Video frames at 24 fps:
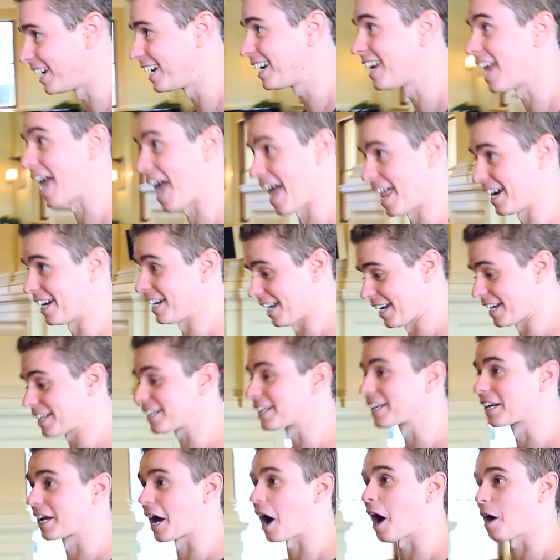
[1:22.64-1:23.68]
in and it
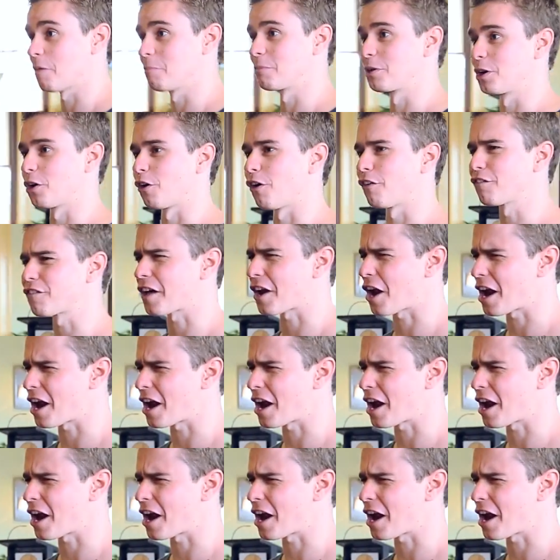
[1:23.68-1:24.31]
cut me off.